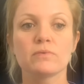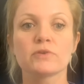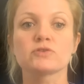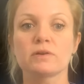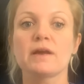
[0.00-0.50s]

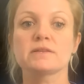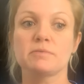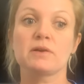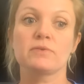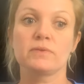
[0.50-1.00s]
They're stronger acid
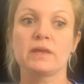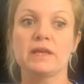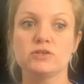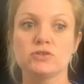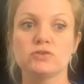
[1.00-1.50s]
blocker than the
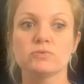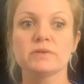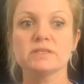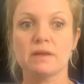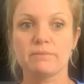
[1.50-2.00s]
H2
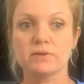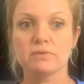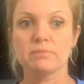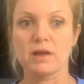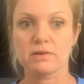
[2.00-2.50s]

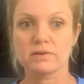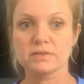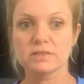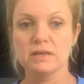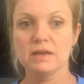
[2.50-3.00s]
receptor
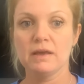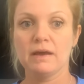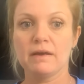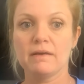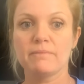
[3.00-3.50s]
blockers.
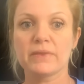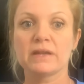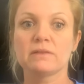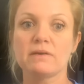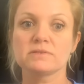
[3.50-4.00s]
It
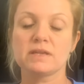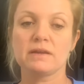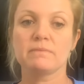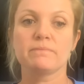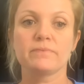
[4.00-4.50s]
allows
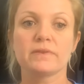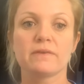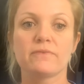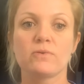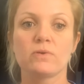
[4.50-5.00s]
time
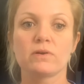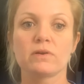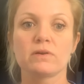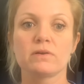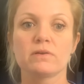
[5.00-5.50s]

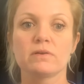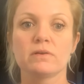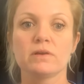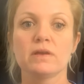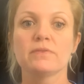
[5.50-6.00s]
for
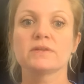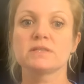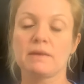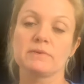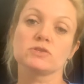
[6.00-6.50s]
the
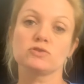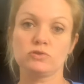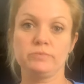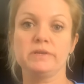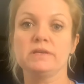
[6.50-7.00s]
damage
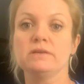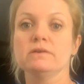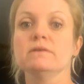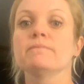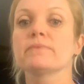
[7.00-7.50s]
to be
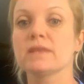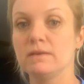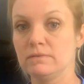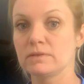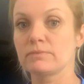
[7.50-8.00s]

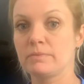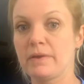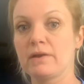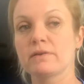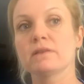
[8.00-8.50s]
healed and
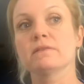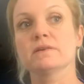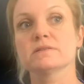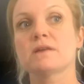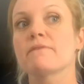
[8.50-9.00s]
repaired in
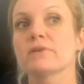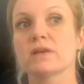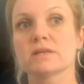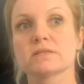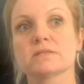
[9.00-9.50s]
the
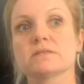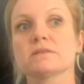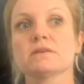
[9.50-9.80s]
esophagus.